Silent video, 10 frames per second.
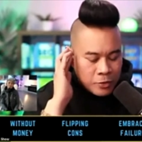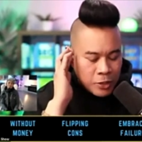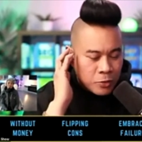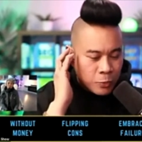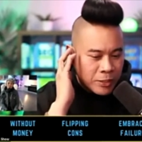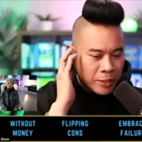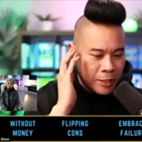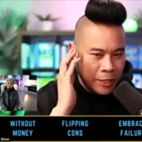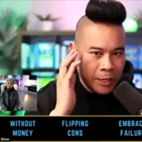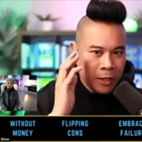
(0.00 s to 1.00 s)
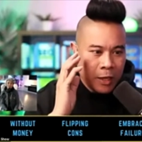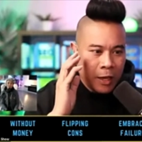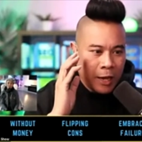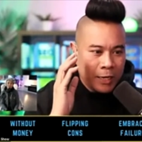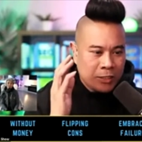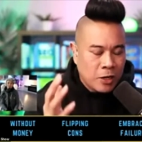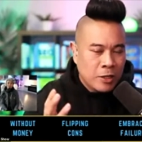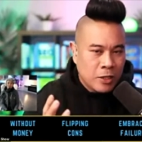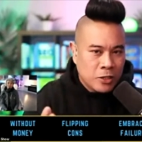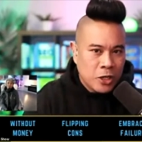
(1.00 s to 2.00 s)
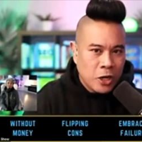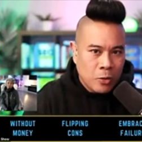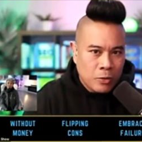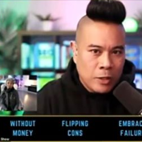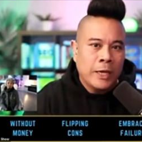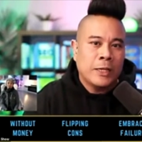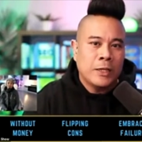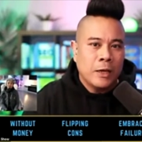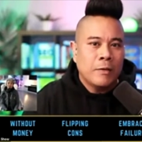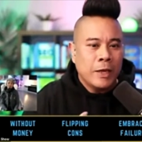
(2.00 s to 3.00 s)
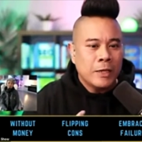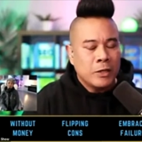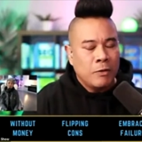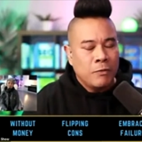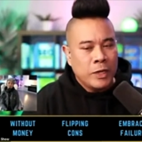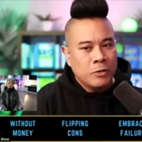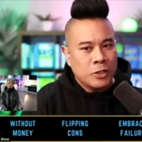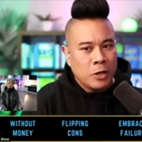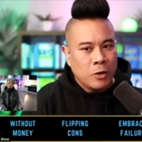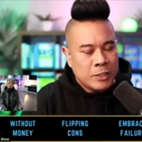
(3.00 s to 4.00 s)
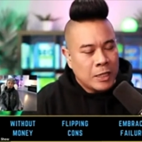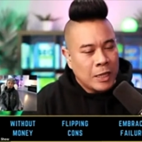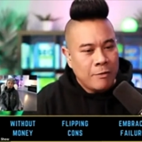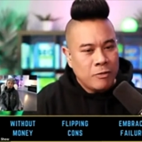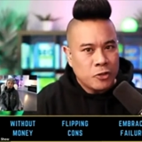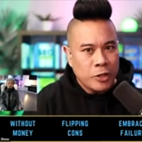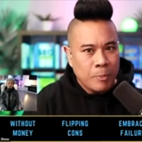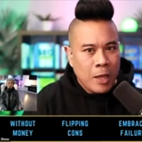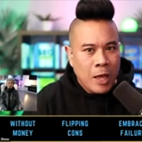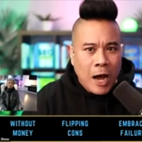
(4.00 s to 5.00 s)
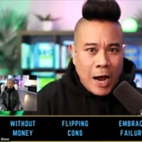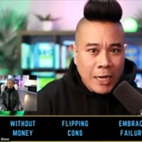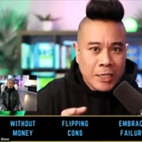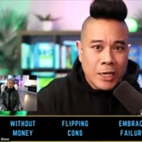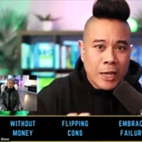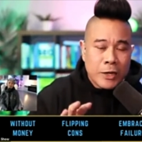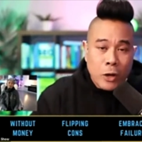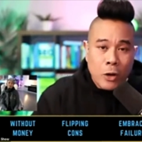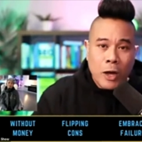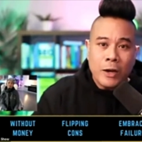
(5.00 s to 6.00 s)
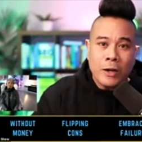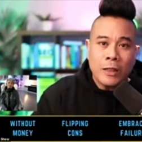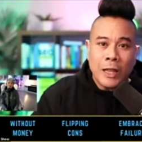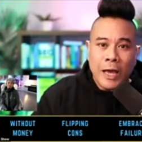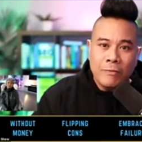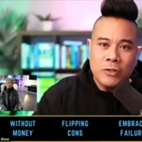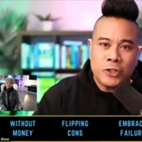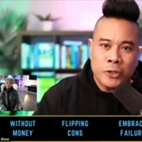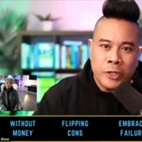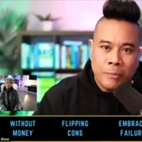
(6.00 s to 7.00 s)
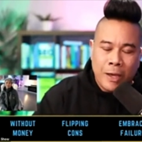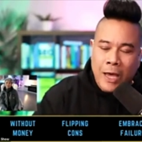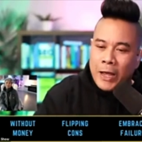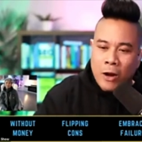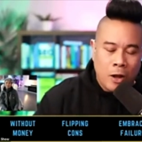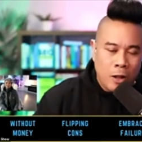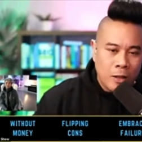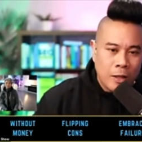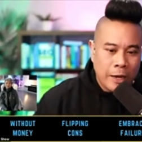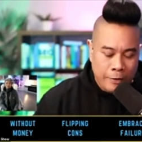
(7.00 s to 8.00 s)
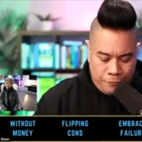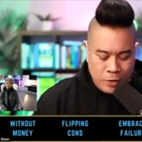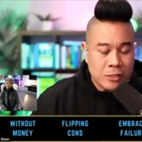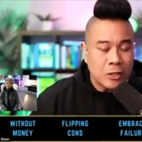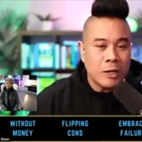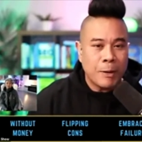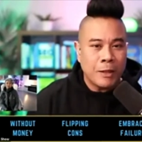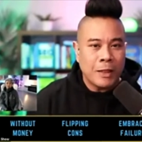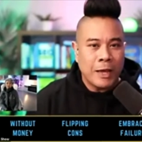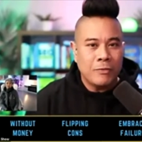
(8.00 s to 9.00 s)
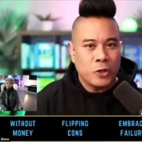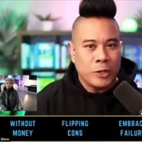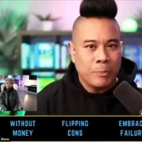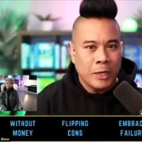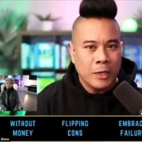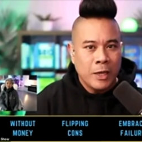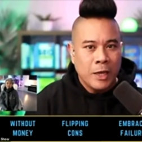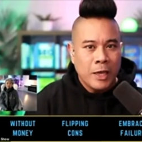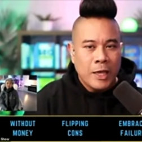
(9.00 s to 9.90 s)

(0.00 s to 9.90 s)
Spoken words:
just recently, I started the show, the SEO Video Show. It's a live stream. I did not know how to live stream at all. I first learned about live streaming